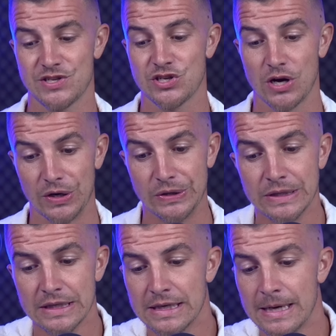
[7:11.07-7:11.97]

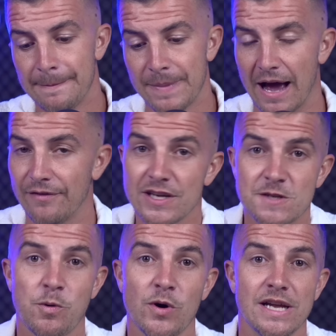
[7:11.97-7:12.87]
So, at
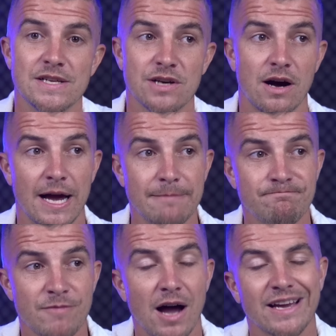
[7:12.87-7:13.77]
this point in
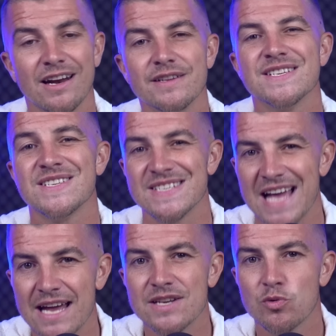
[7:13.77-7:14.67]
time, I can
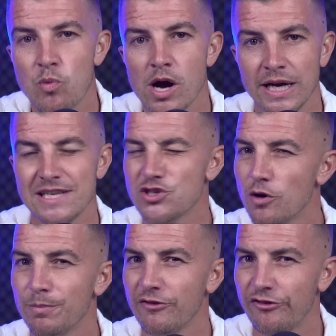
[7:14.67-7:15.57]
understand why he's
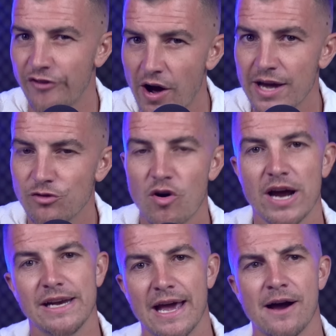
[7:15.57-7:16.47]
not been fired
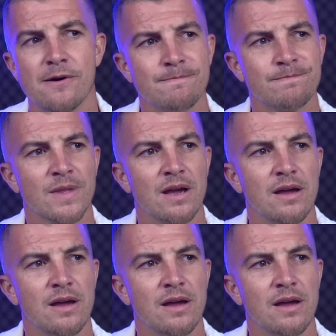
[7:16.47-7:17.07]
right now.